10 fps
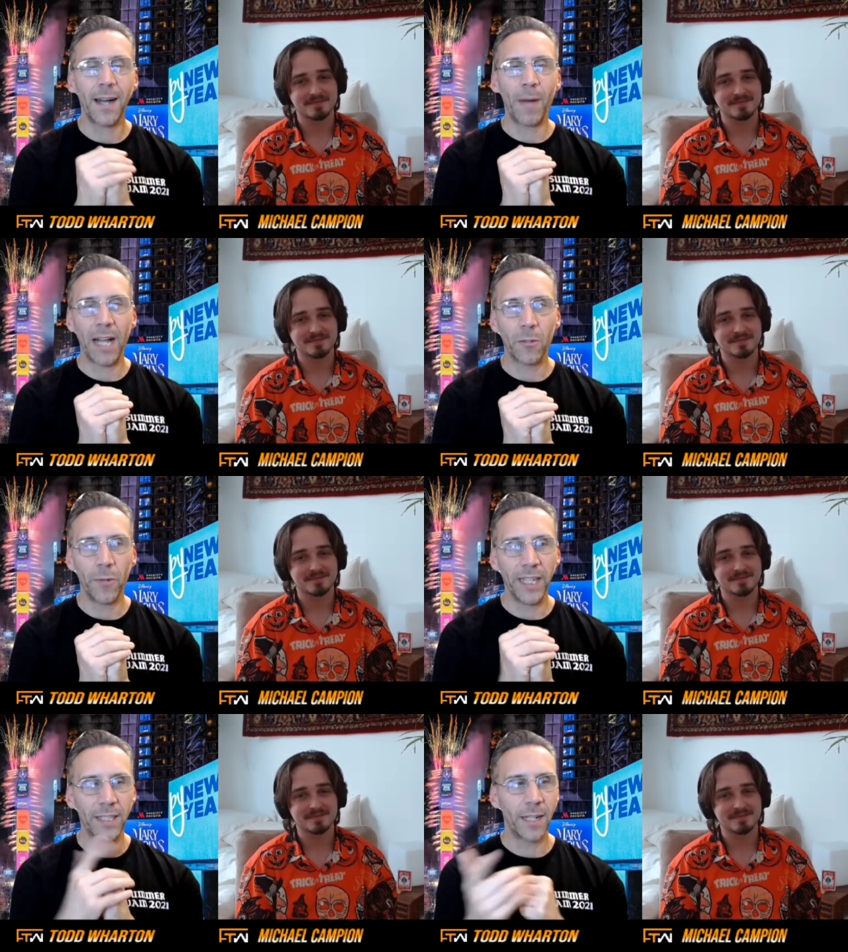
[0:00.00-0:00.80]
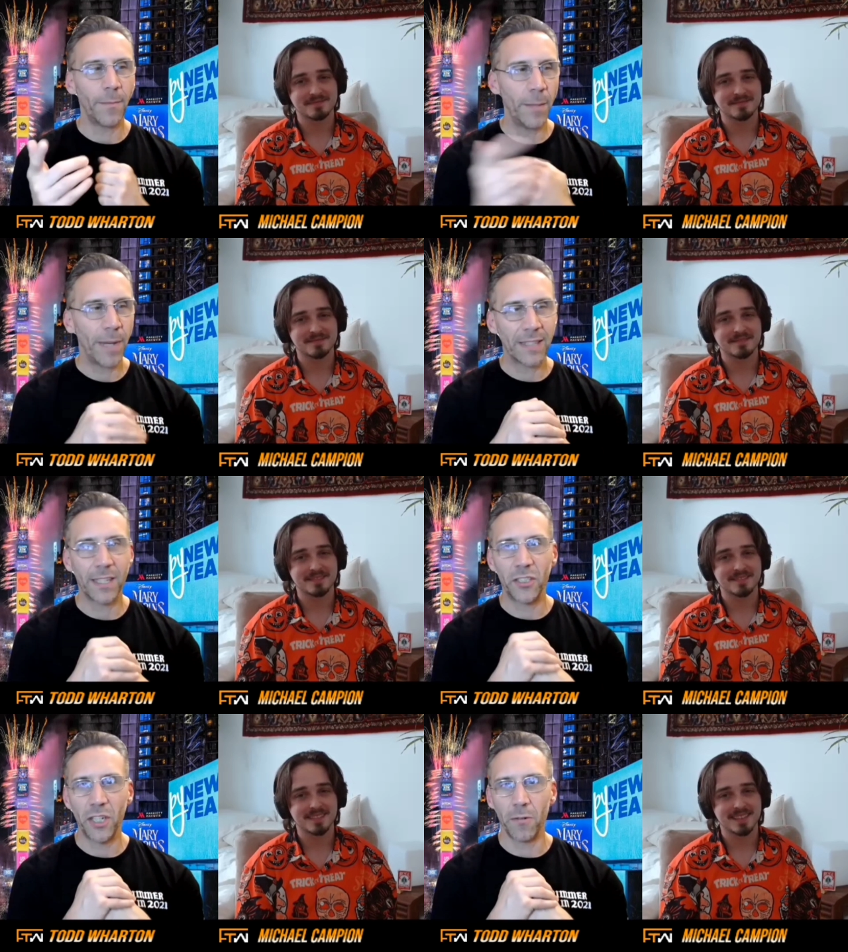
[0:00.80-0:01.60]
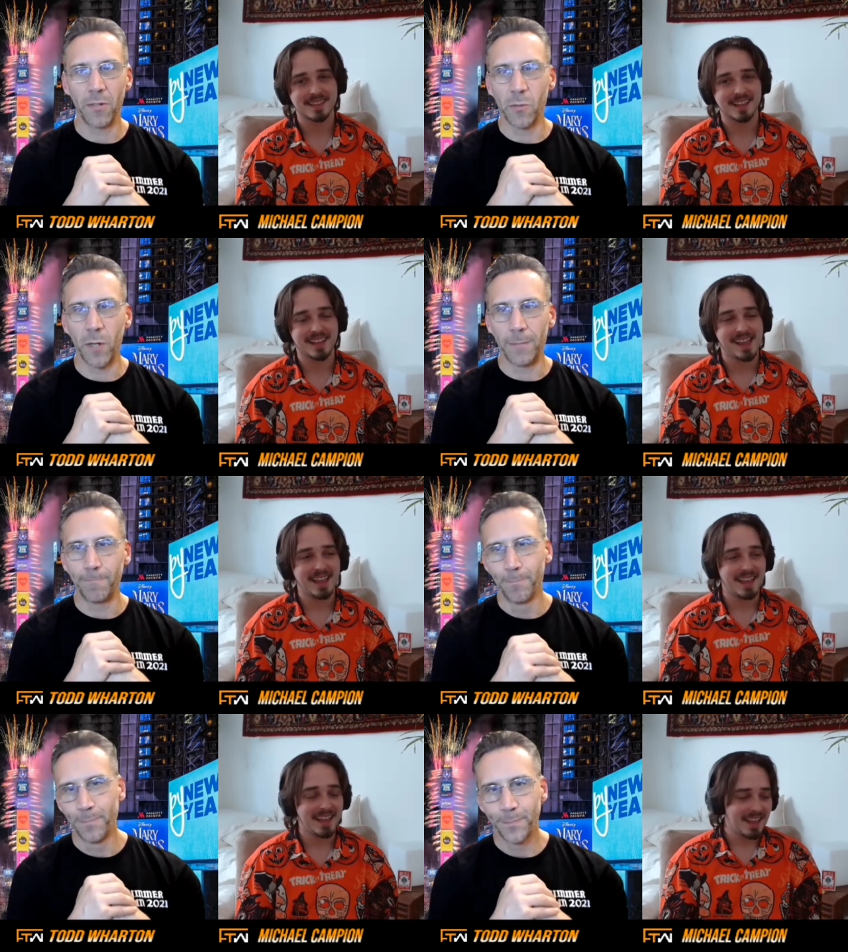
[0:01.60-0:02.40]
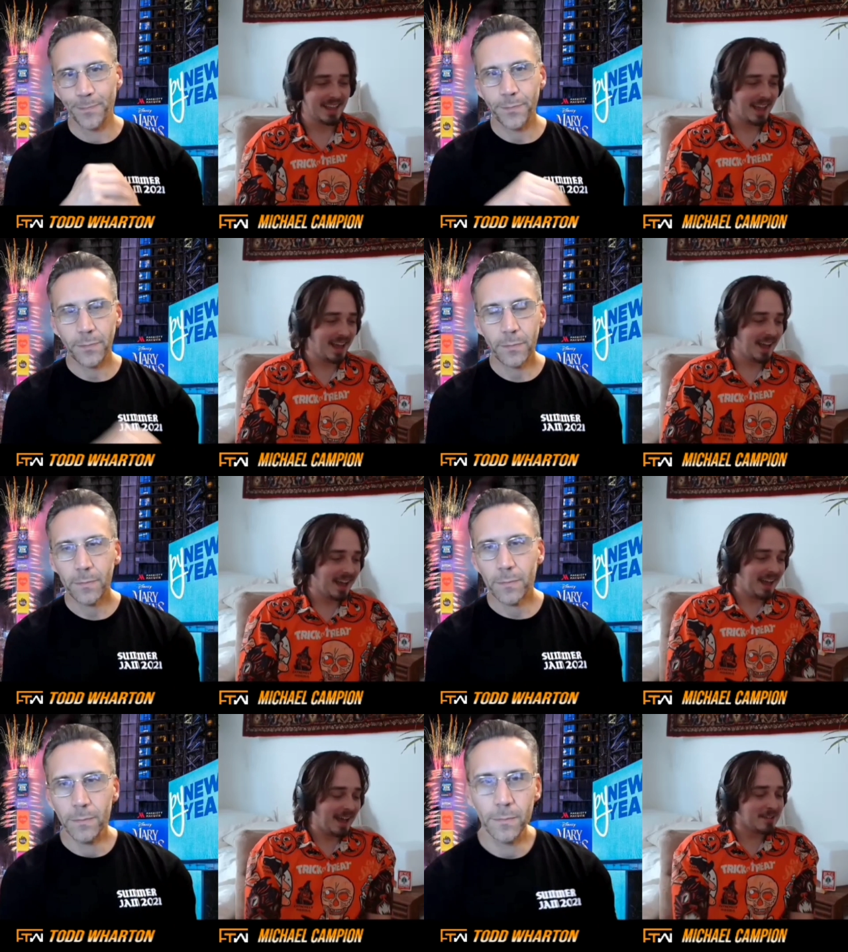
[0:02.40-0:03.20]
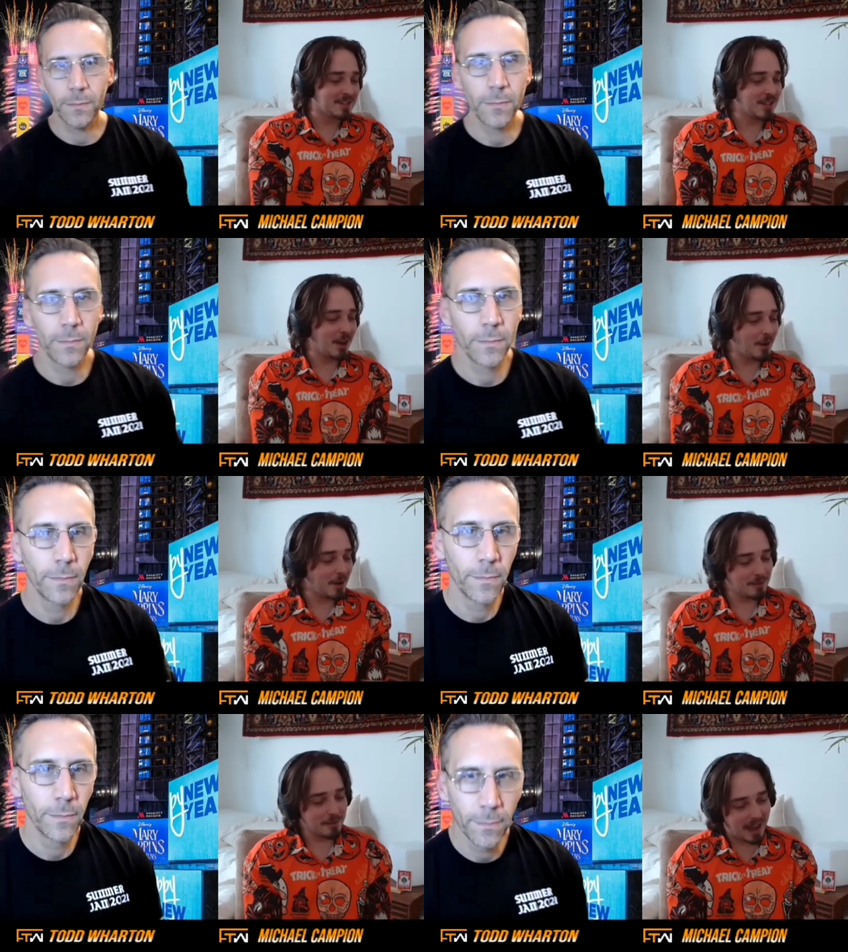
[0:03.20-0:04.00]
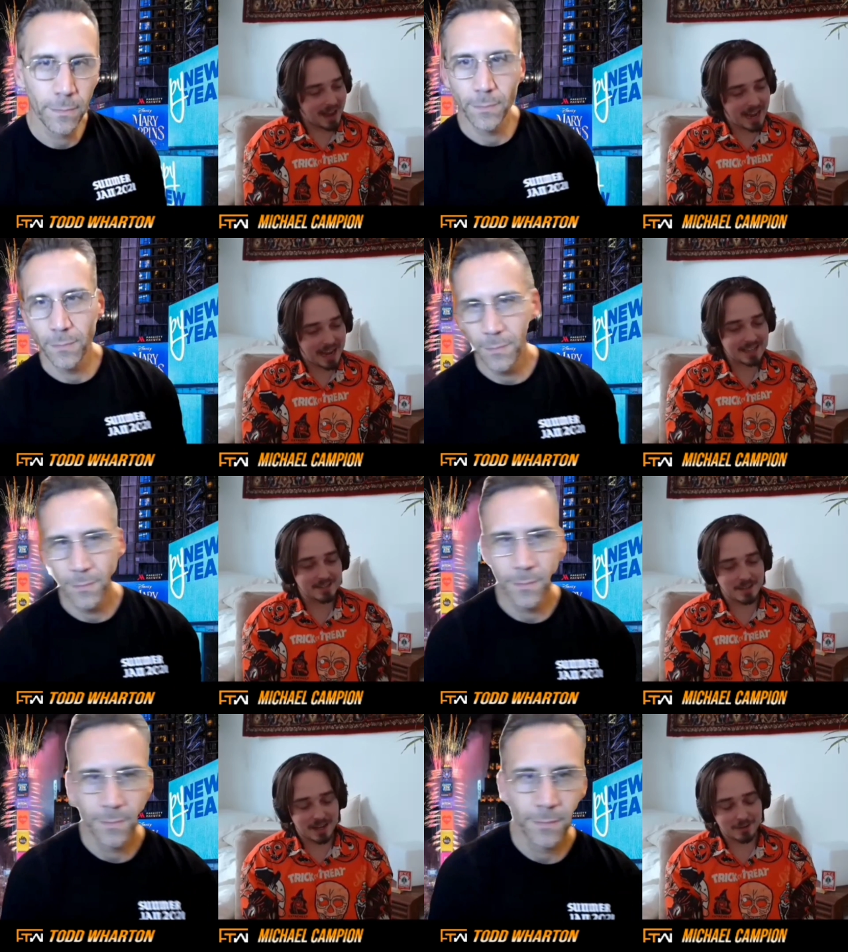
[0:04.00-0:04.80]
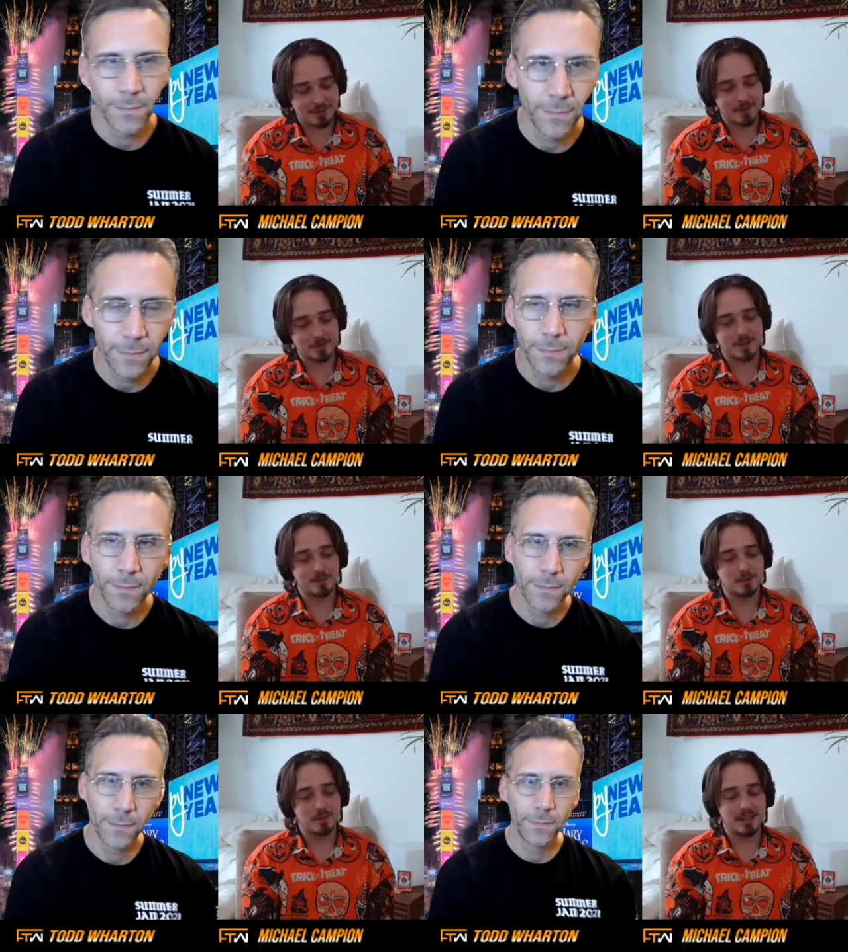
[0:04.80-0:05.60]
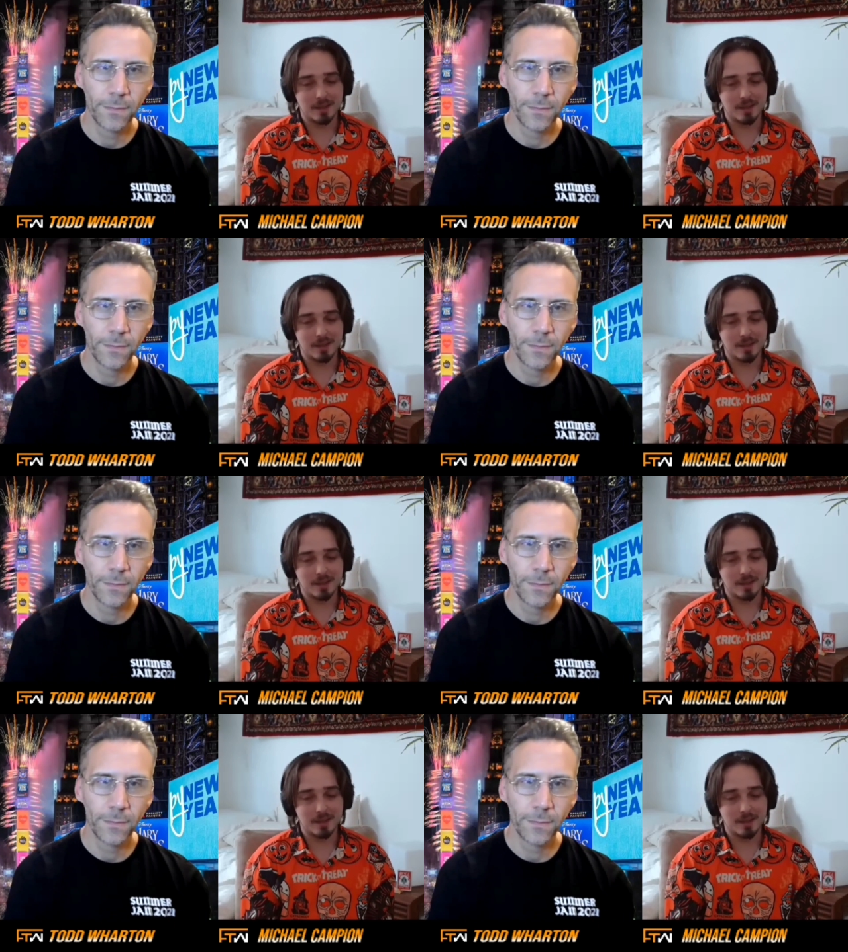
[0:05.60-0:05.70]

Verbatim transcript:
Speaker 1: time, Halloween. Tell me about that show as well. So I
Speaker 2: I, I filmed Red Ruby